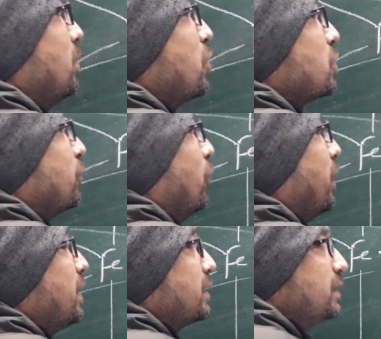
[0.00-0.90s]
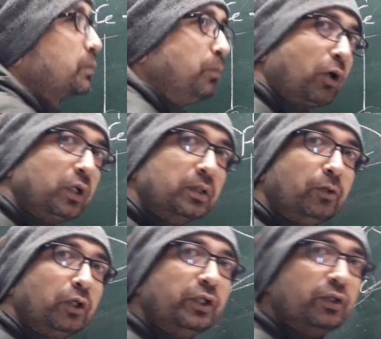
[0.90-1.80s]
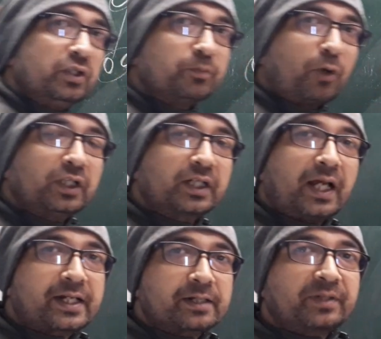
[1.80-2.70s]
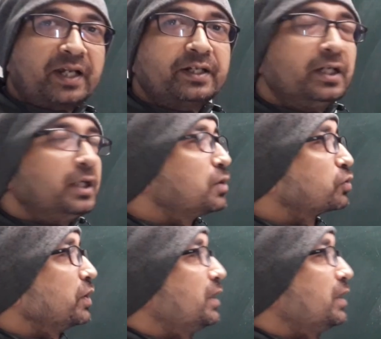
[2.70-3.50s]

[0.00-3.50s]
because fluorine is a smaller molecule, smaller atom, right? So in